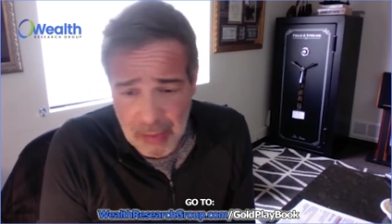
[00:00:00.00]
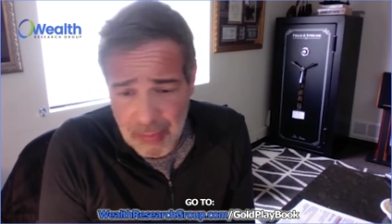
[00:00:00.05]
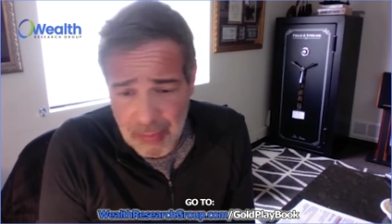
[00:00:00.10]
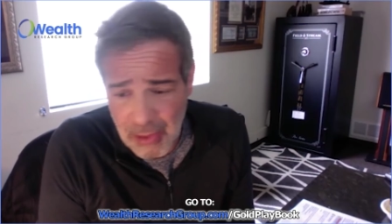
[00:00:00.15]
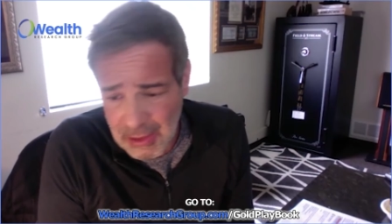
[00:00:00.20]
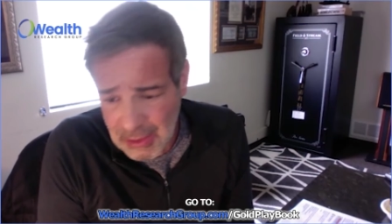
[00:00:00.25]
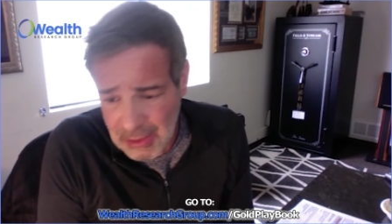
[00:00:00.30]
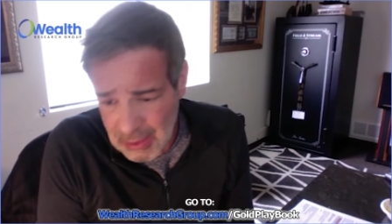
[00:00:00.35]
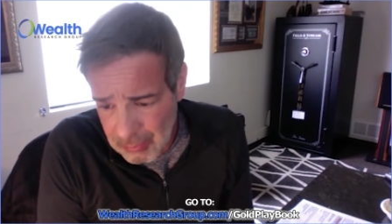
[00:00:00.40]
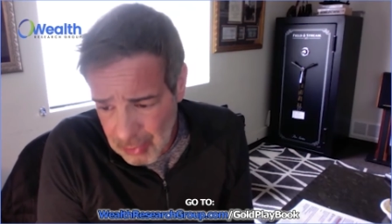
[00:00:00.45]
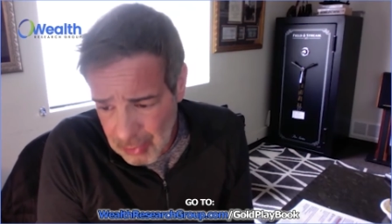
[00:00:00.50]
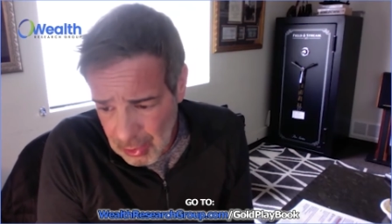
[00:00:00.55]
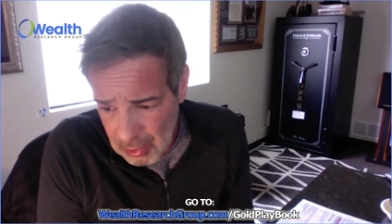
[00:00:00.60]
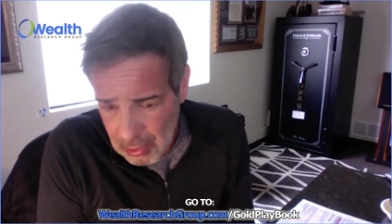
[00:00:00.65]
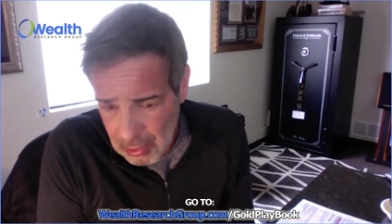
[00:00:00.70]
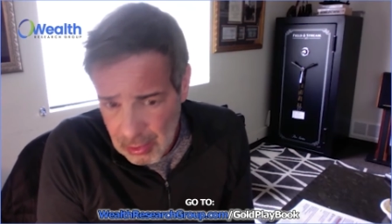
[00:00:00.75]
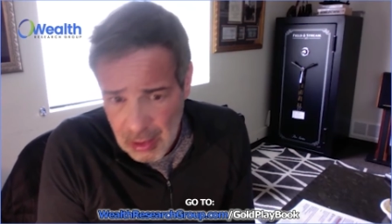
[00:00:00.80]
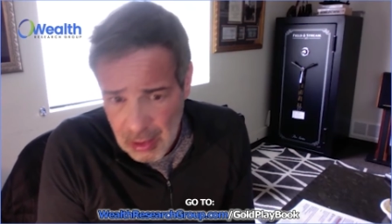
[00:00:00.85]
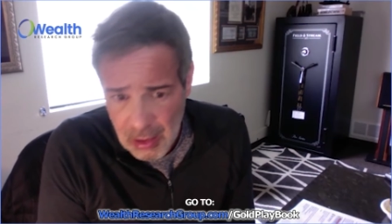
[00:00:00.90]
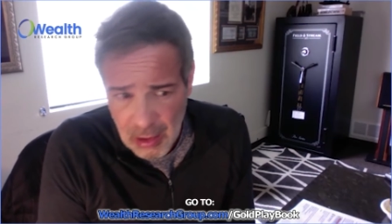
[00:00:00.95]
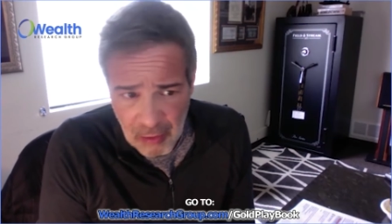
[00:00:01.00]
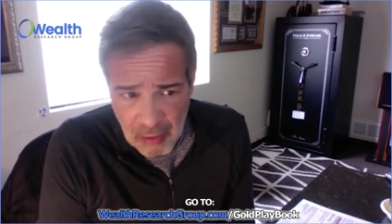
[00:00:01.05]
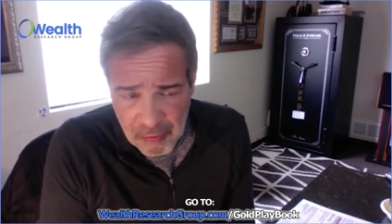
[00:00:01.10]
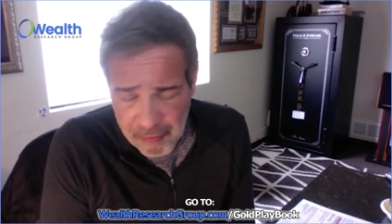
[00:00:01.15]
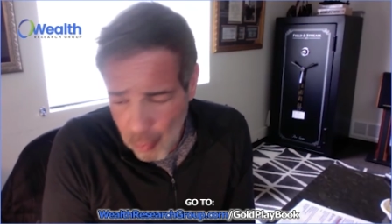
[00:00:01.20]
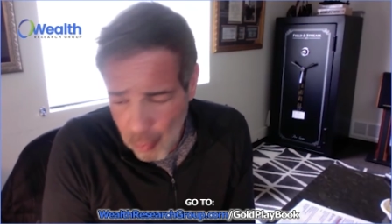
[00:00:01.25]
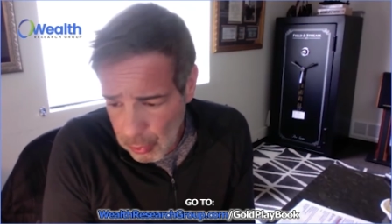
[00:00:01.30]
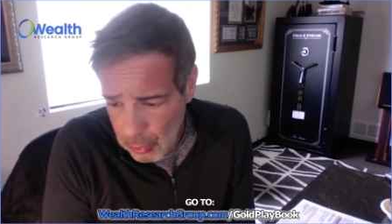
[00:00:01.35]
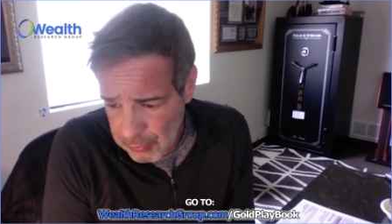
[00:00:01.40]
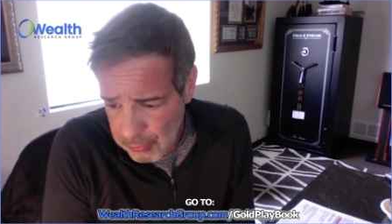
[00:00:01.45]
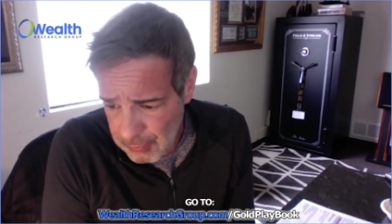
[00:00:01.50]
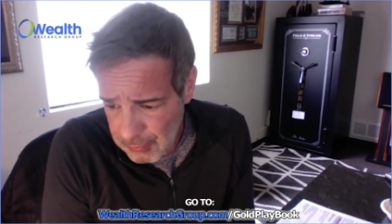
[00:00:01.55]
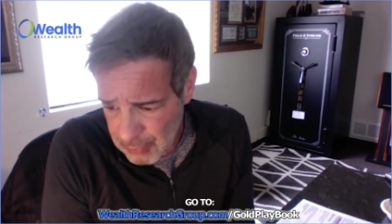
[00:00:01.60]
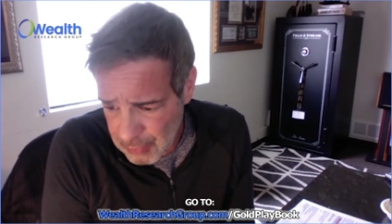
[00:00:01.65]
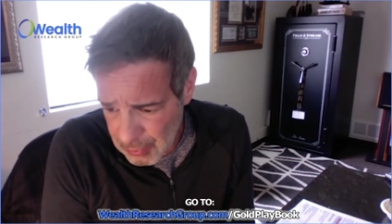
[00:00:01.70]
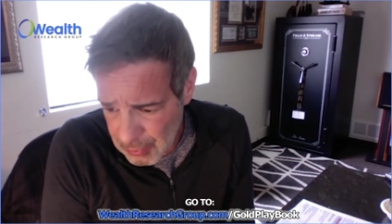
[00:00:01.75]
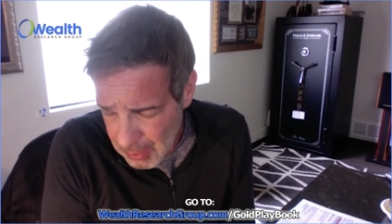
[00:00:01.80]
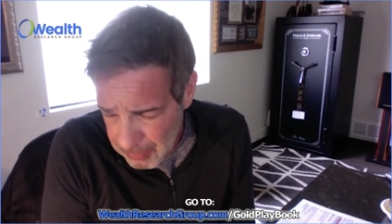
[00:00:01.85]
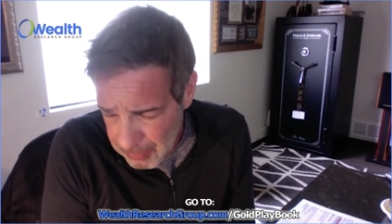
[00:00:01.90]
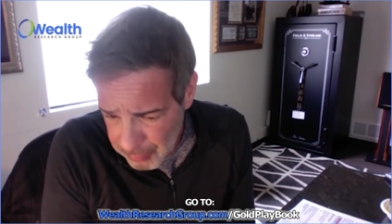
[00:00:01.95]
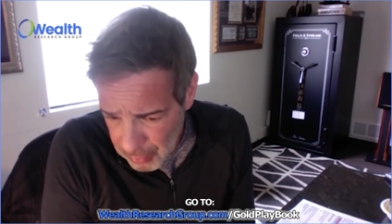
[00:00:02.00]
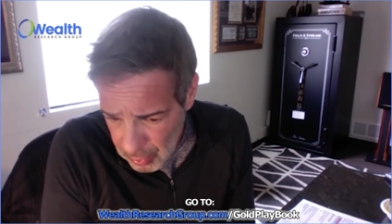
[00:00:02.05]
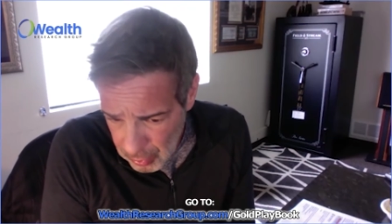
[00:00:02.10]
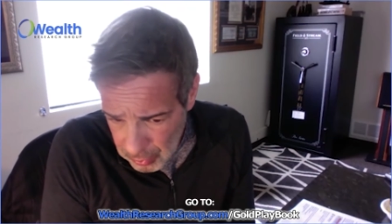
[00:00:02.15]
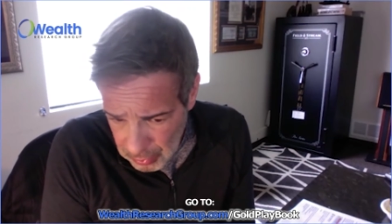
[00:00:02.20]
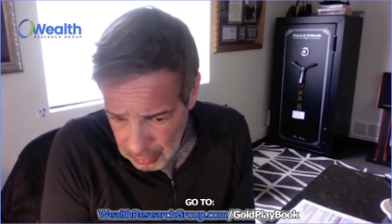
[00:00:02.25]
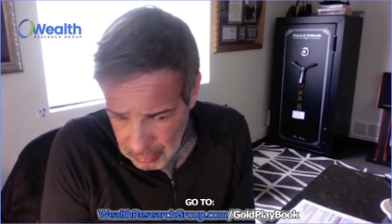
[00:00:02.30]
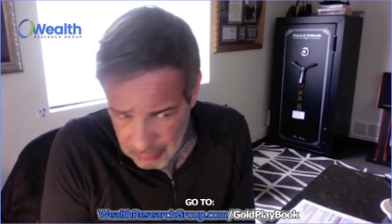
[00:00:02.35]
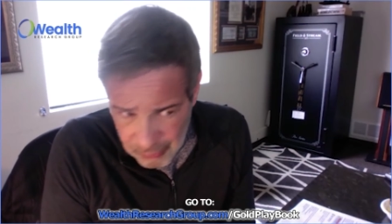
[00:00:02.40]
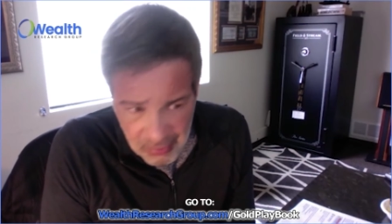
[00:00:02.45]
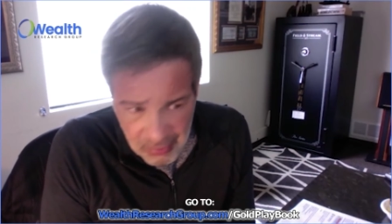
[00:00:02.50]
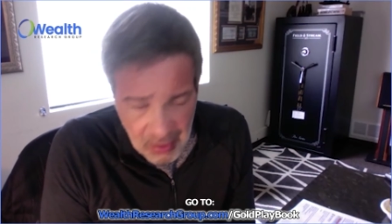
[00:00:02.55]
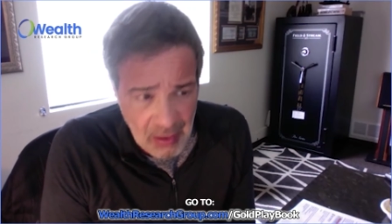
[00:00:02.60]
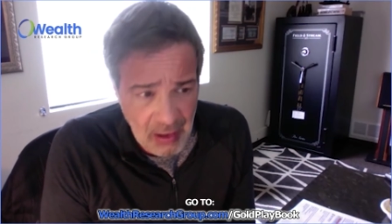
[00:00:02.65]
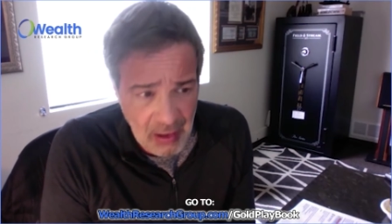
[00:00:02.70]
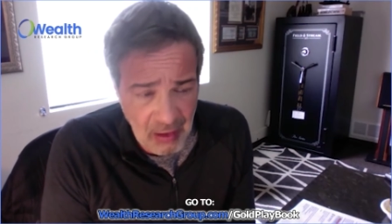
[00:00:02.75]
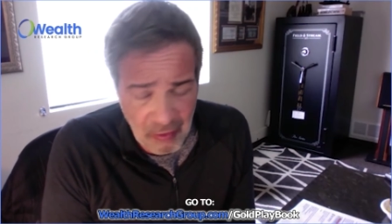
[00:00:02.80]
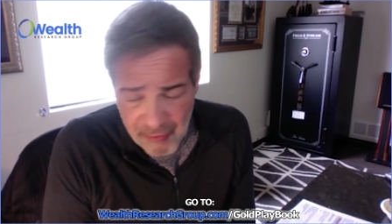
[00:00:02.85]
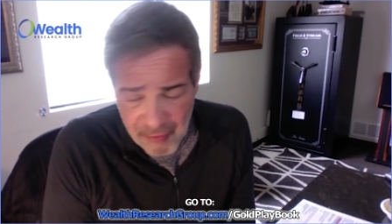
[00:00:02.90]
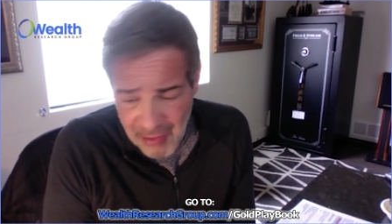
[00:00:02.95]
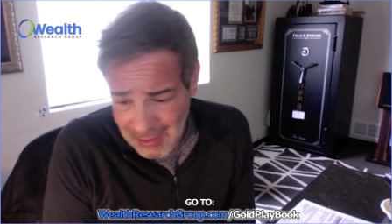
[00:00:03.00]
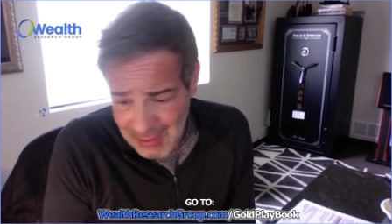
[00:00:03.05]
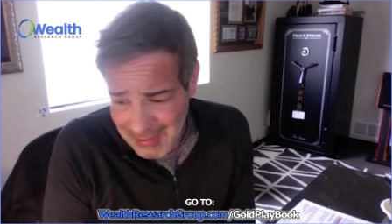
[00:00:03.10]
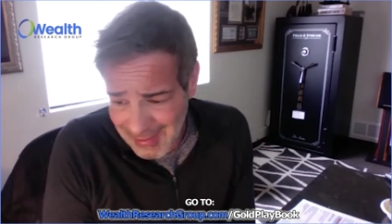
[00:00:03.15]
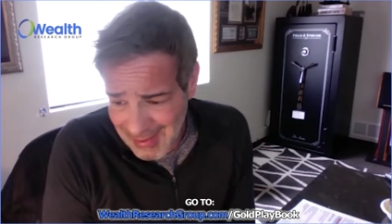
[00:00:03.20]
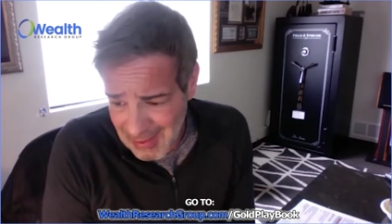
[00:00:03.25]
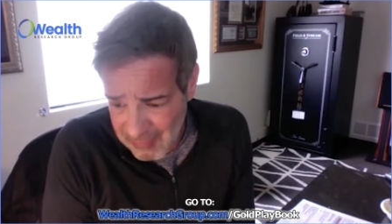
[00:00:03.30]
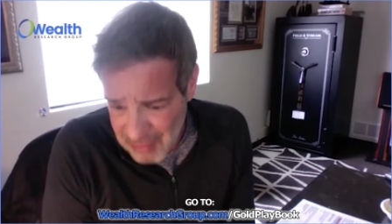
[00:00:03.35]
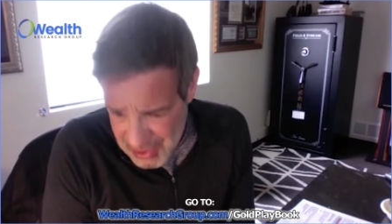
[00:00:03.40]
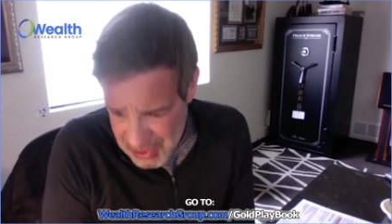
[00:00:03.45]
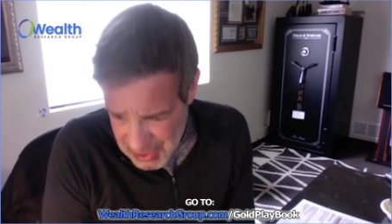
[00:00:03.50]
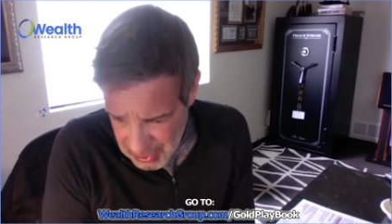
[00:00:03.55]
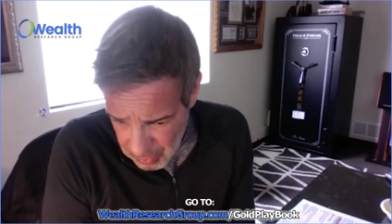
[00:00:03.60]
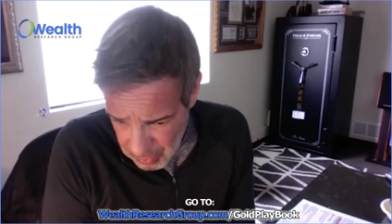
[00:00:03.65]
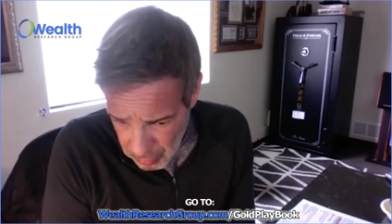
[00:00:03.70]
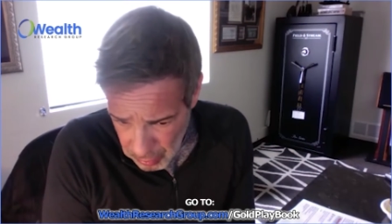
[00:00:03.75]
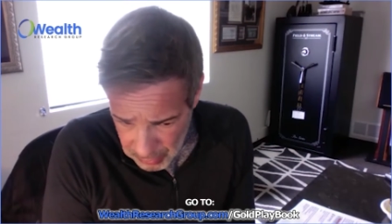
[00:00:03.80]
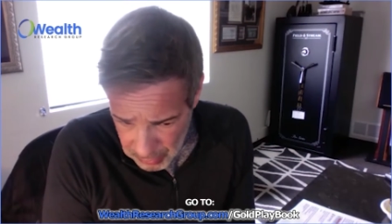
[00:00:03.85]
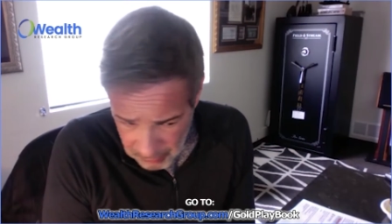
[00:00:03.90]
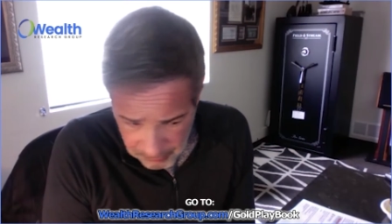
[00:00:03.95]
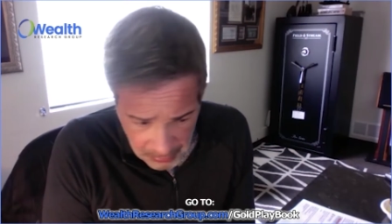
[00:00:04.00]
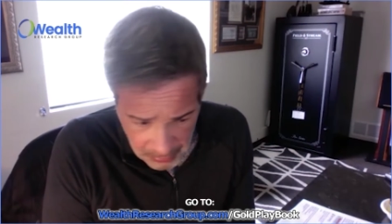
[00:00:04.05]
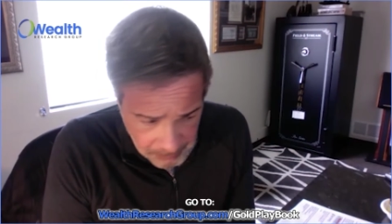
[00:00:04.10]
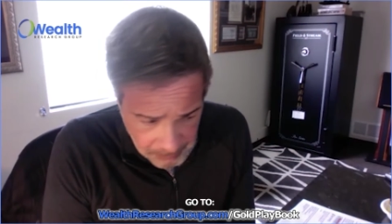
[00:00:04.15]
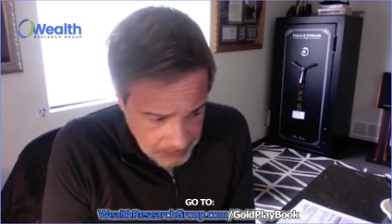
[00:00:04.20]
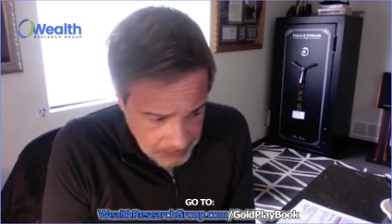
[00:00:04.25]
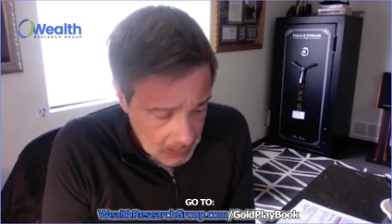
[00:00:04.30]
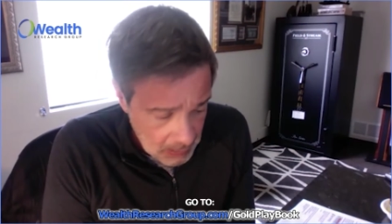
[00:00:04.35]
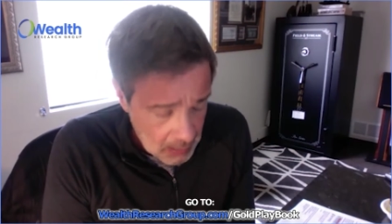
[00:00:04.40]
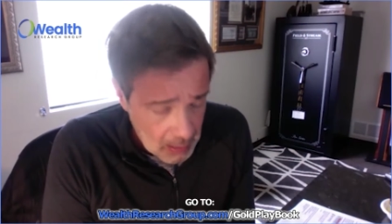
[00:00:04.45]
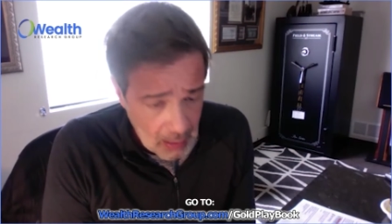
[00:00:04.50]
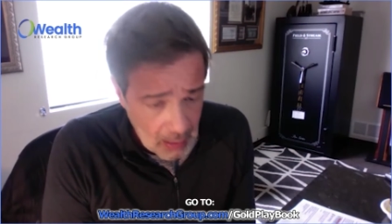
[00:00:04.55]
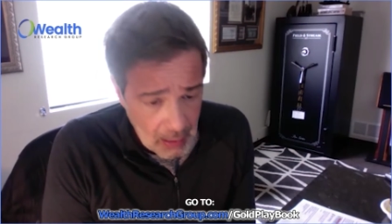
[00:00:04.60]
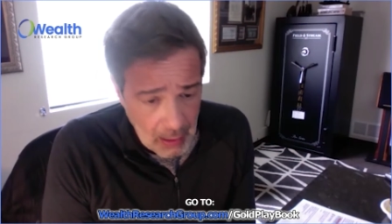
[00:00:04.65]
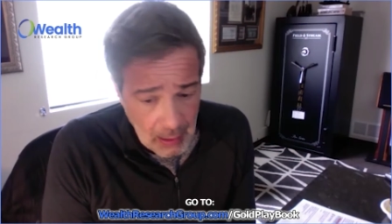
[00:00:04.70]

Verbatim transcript: checking my email. I'll forward them to my brokers. I'll vet every single one of them.